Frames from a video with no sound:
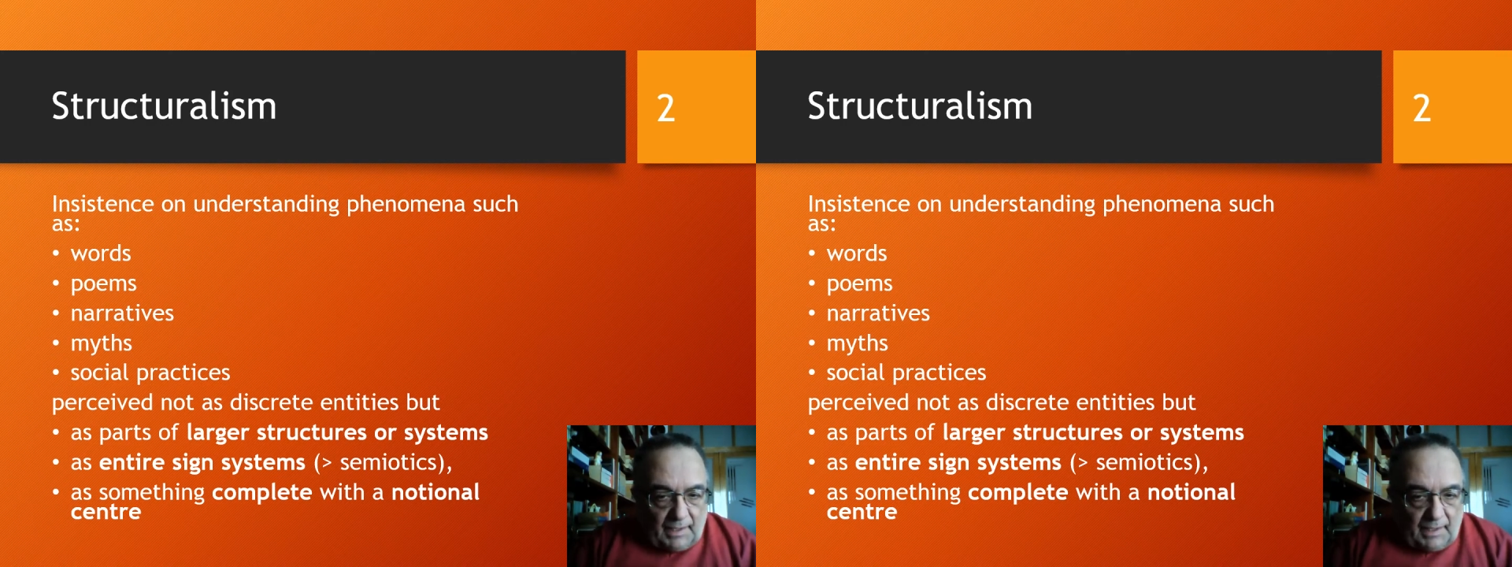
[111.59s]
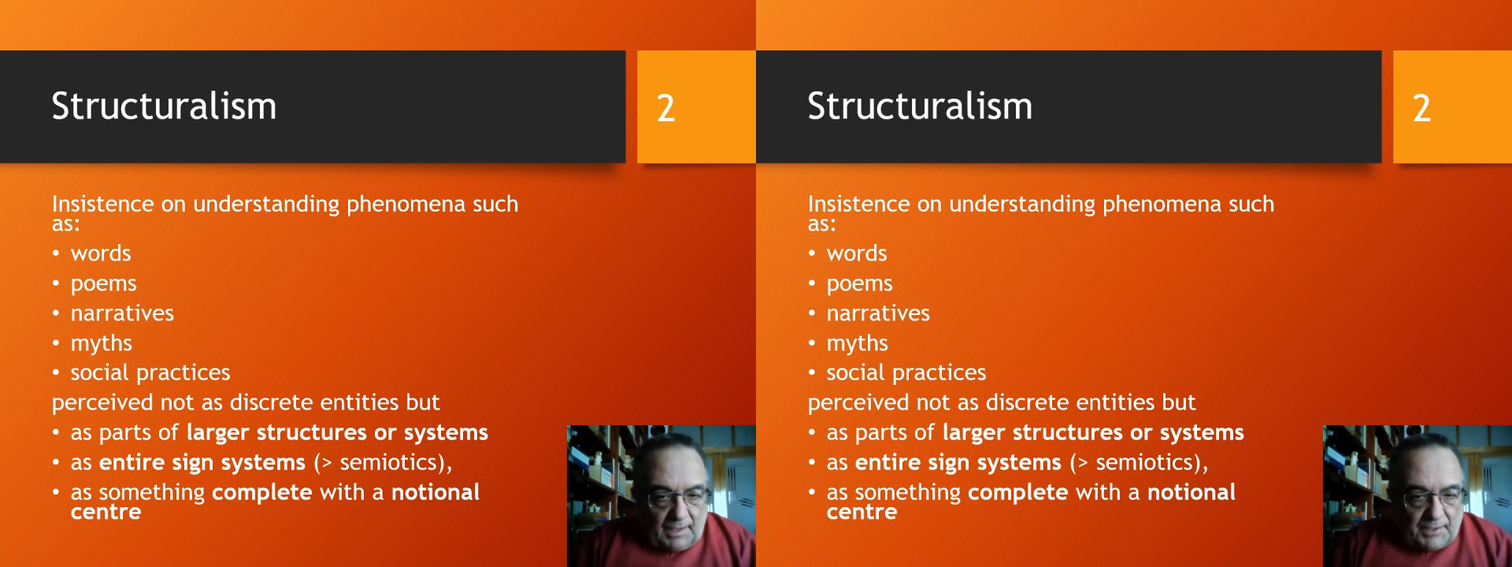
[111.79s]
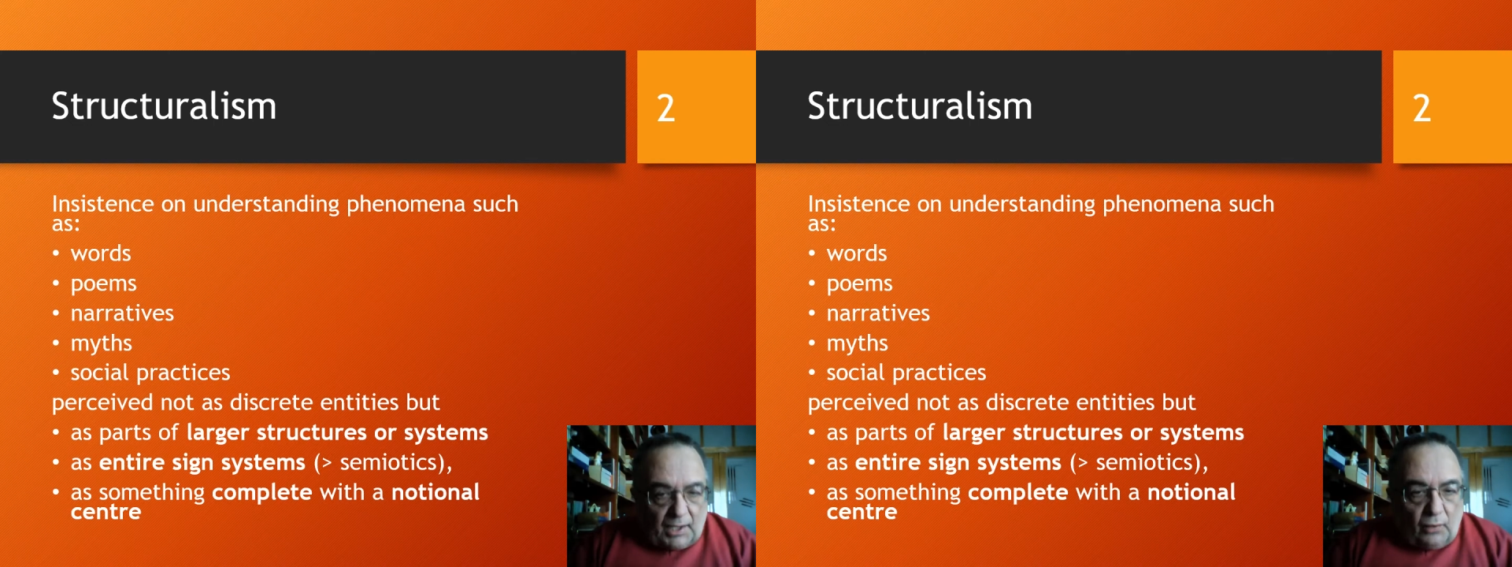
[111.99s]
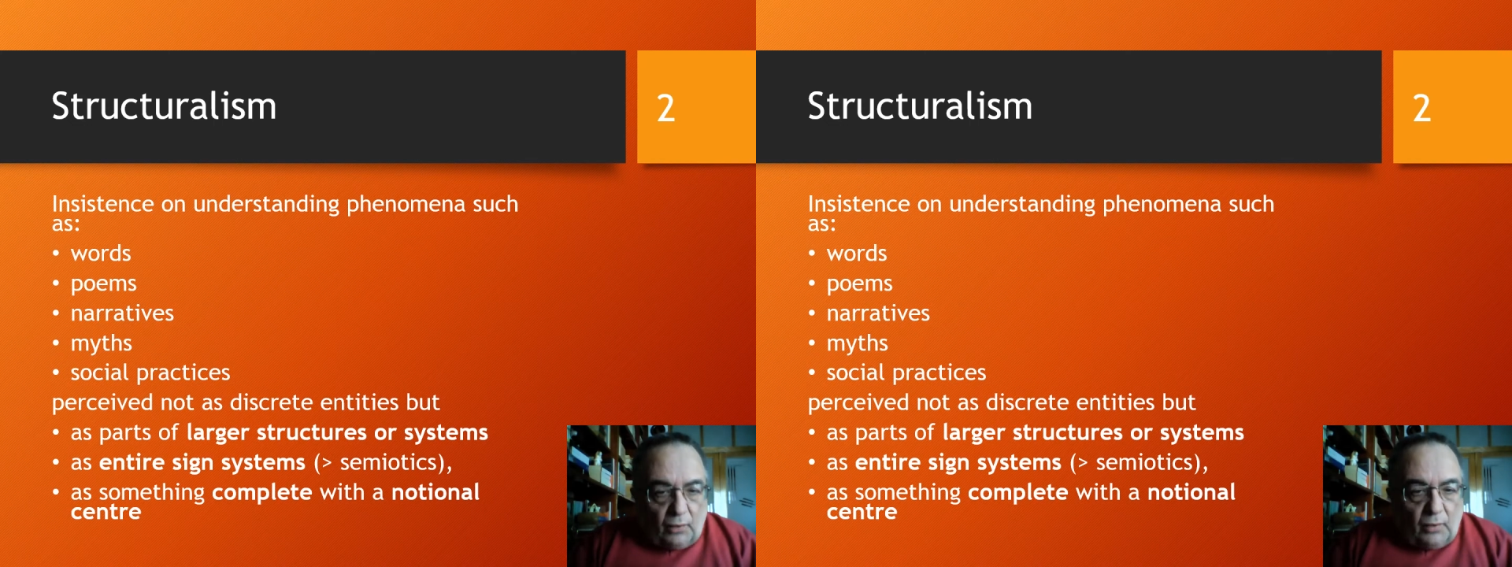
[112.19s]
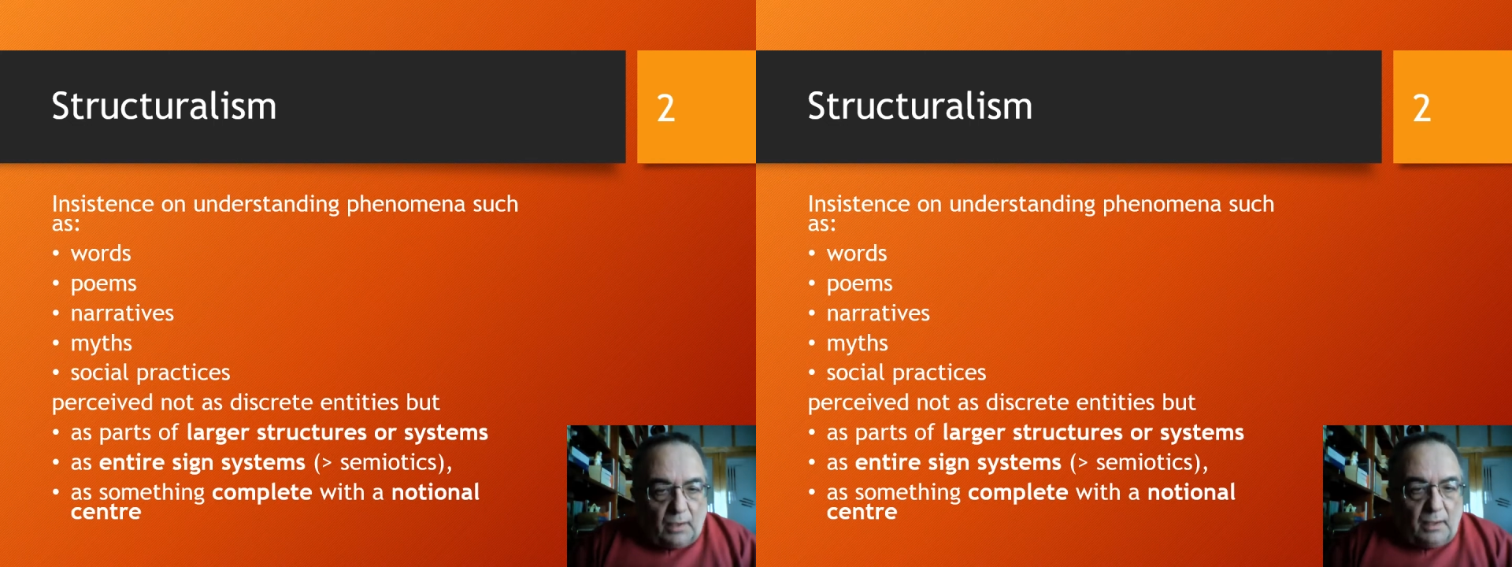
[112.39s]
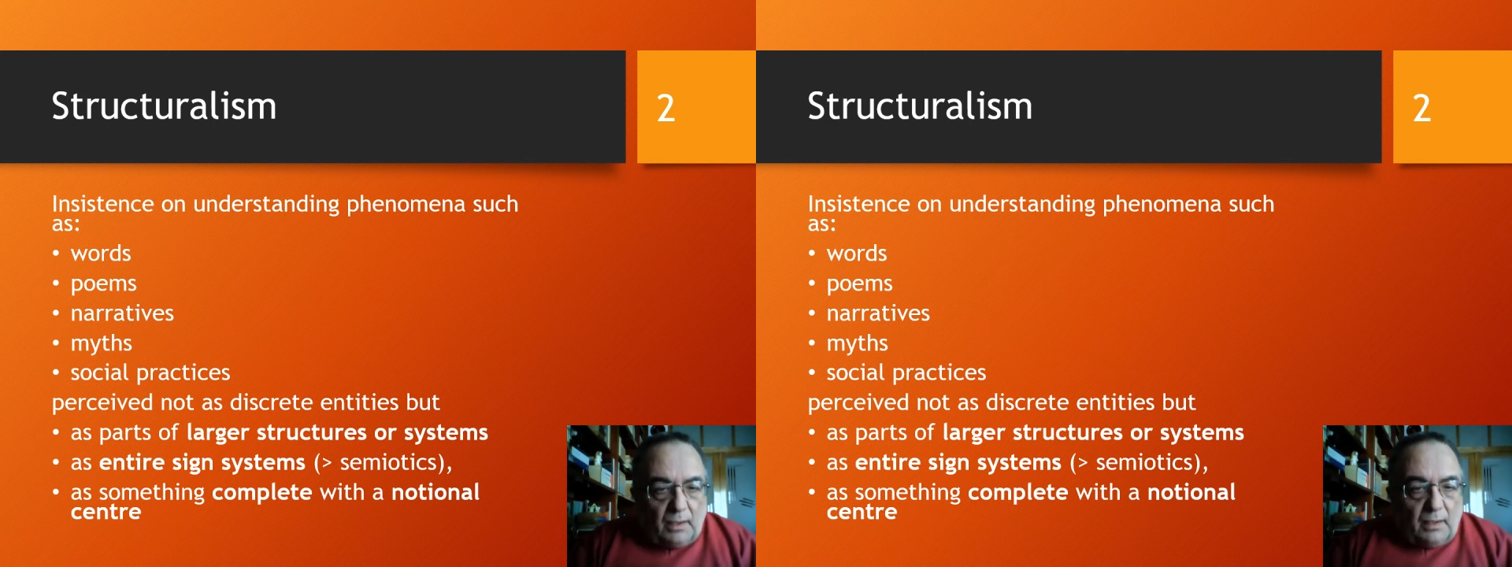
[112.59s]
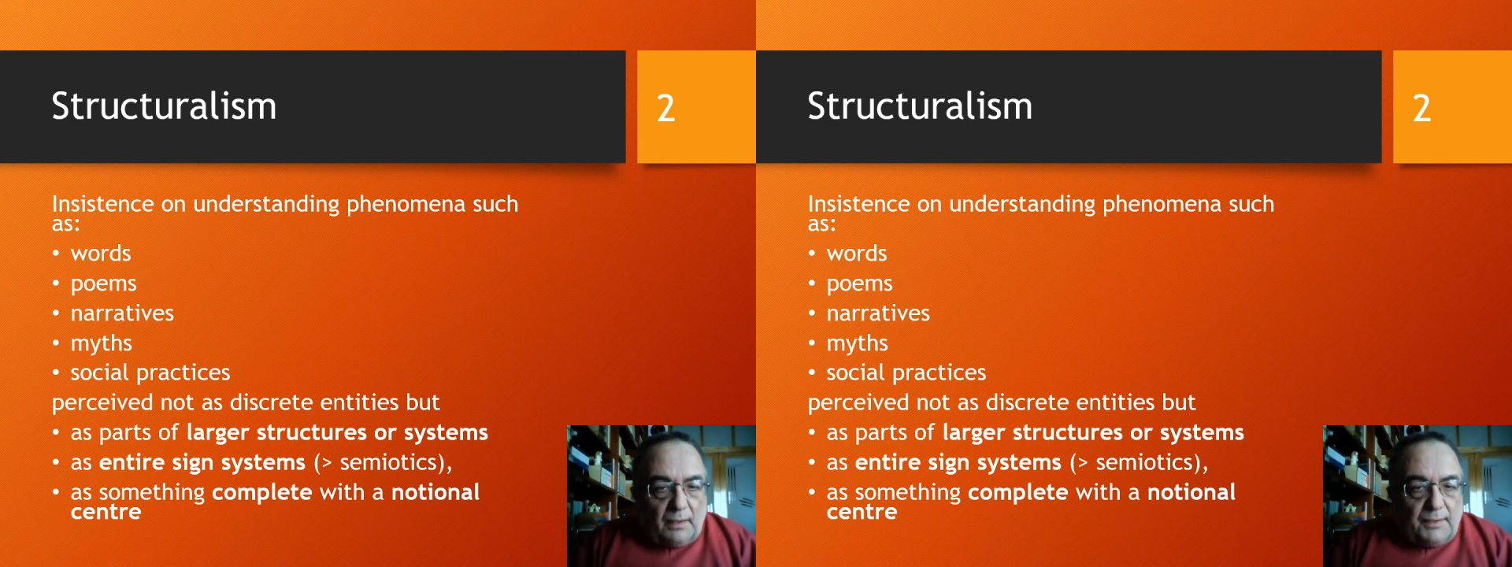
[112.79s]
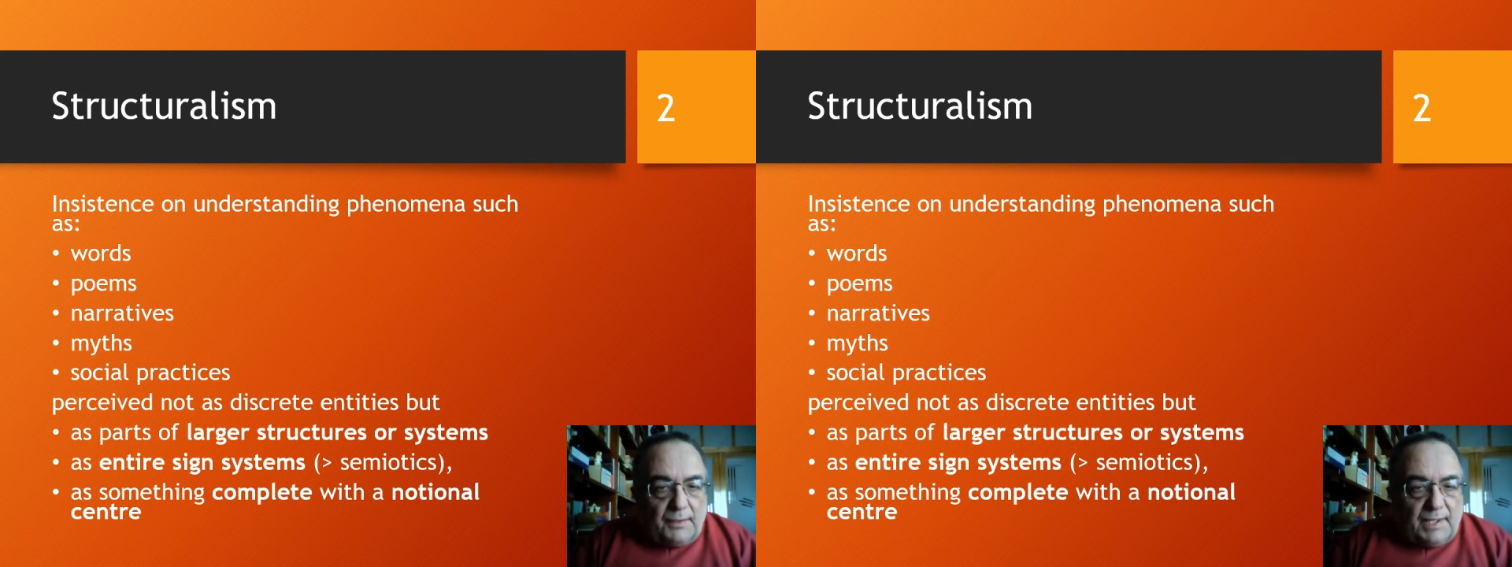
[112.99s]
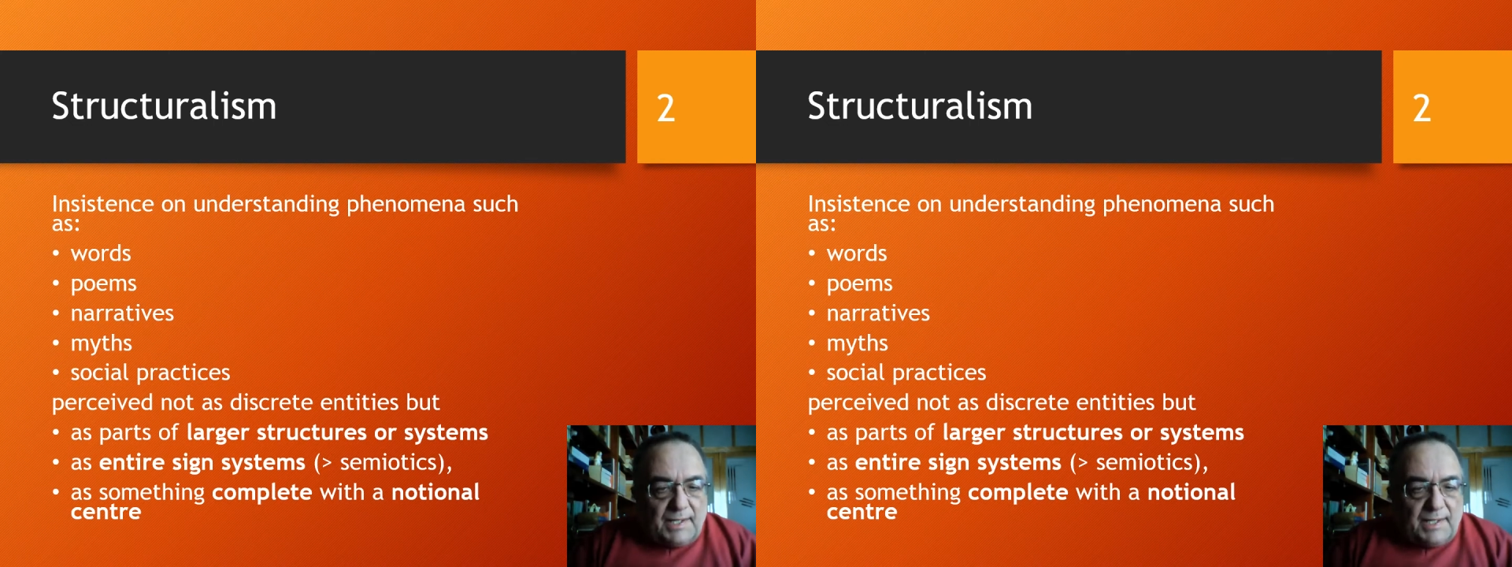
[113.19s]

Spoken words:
So these